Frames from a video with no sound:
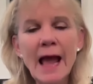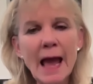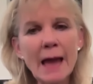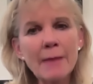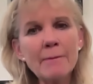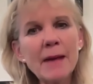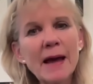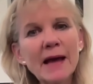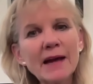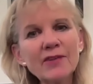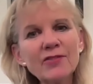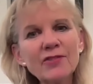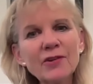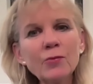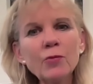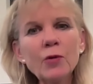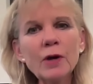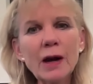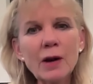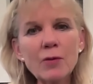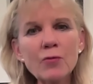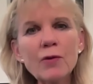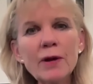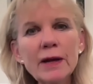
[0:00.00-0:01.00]
And Madison,
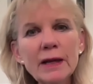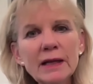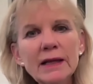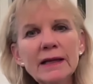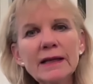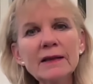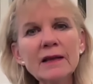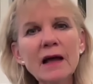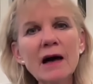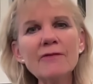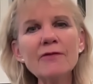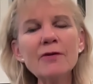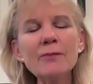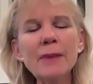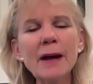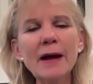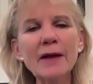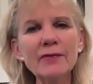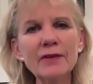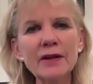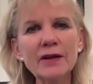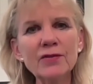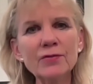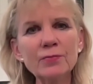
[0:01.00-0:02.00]
what I really love
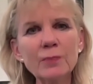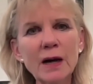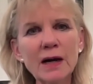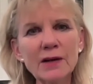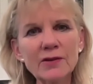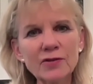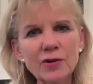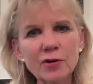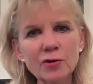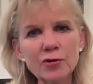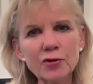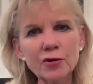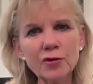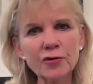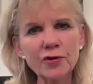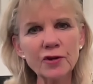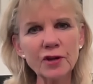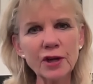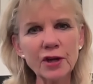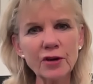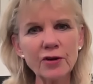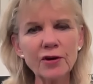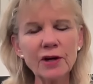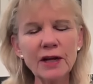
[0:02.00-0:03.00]
about these My Social
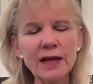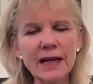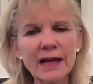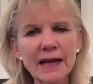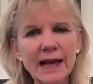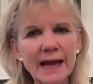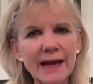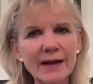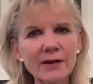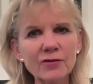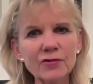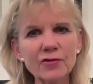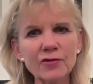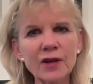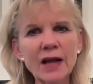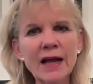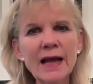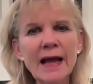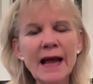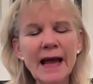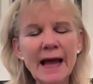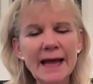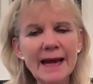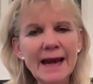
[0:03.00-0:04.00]
Security accounts
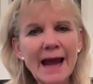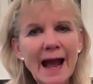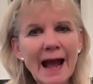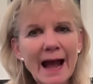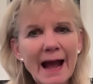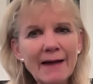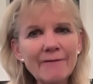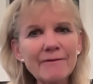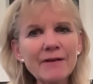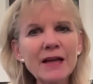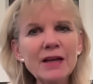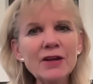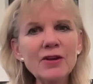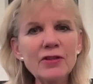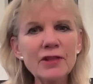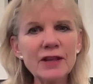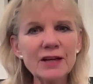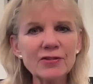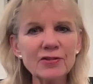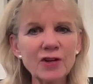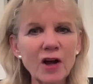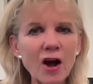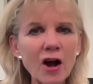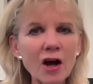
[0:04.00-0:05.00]
and having
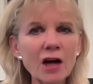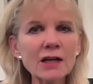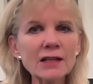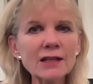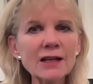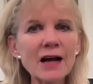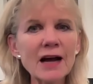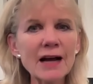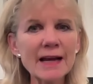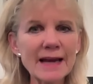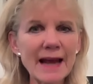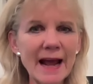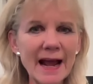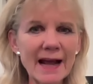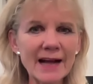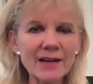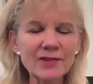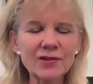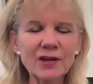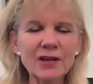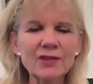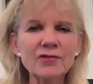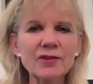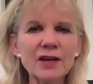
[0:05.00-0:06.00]
this online
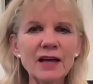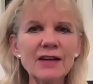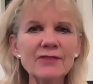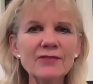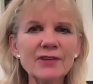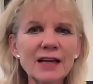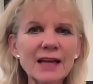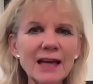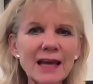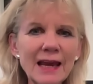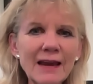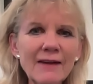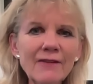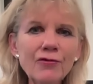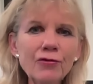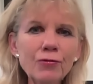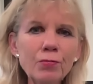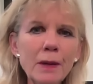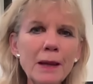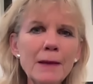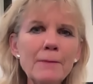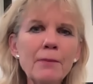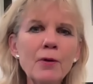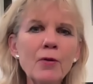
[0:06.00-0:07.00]
access is it gives
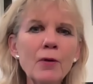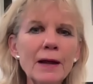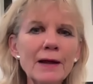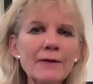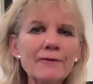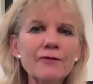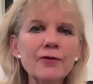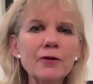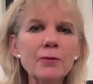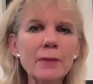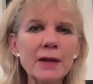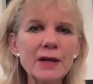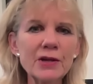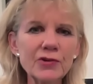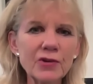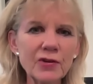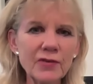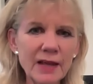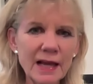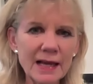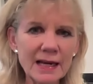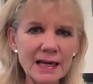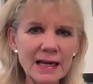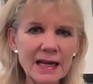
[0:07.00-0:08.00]
people
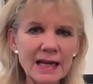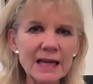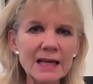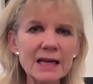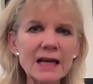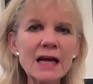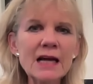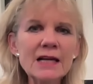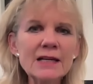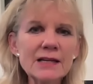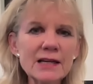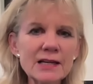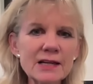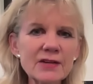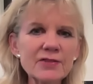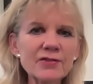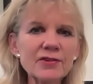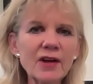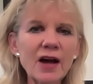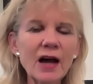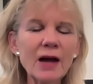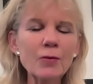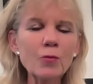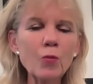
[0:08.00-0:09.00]
information they need to
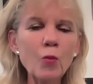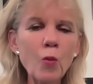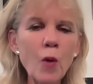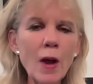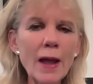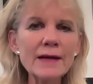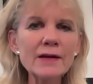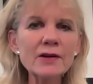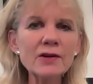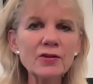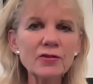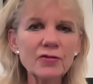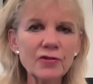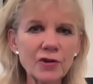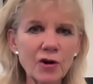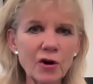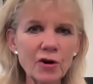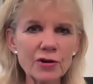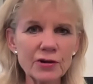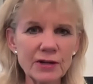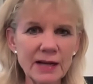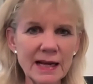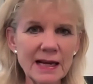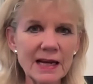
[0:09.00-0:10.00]
decide when to
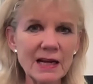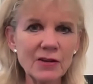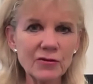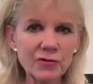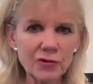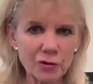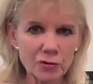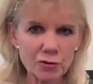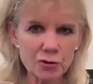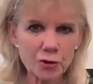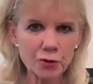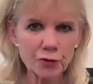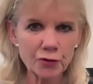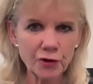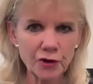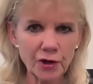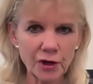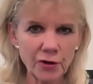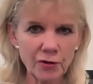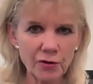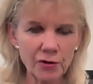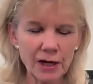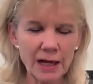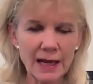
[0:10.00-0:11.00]
start taking Social
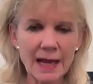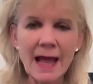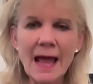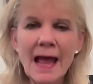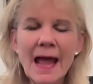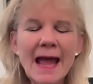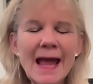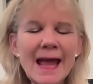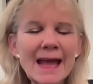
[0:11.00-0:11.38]
Security.